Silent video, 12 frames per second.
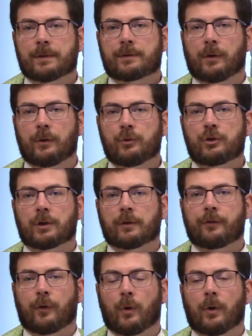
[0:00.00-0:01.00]
solution
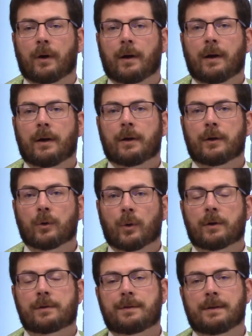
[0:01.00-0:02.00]
for
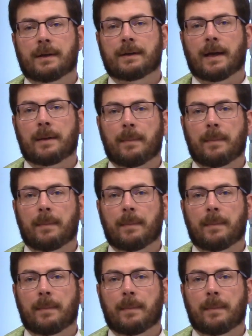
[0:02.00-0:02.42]
your sin and